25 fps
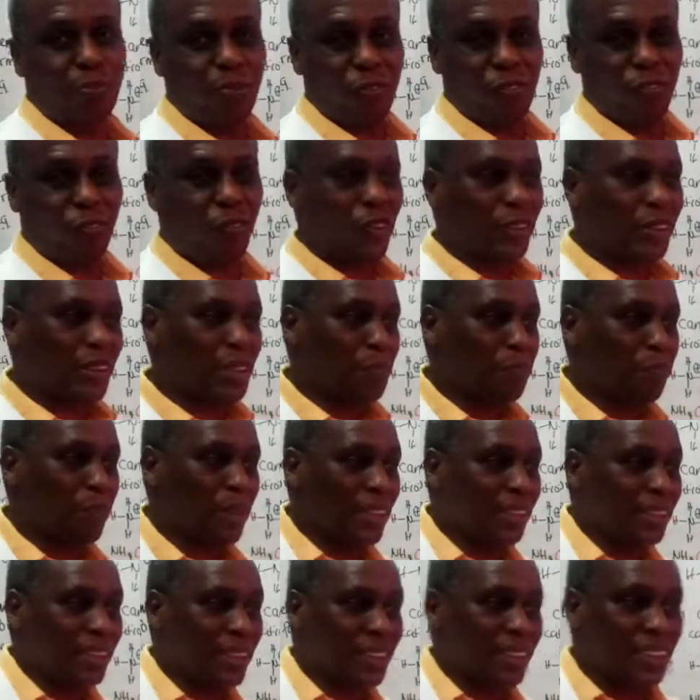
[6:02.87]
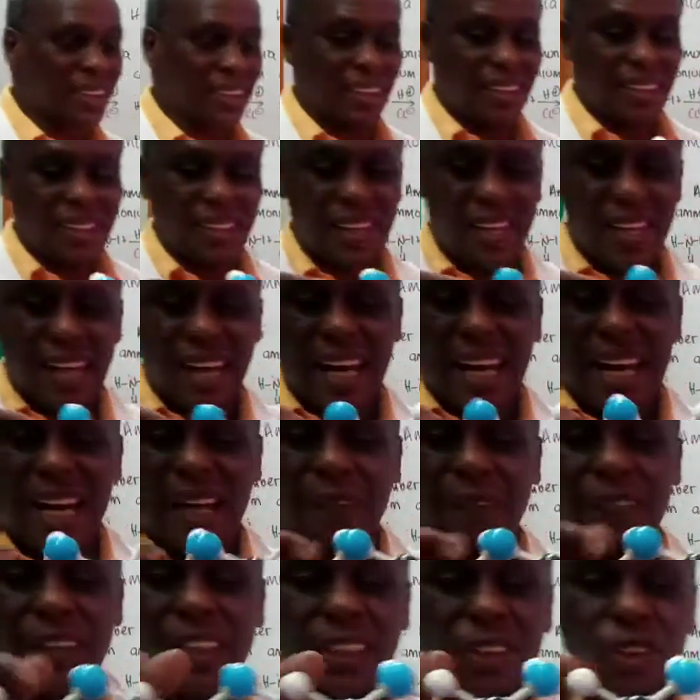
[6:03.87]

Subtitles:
for simplicity, I've just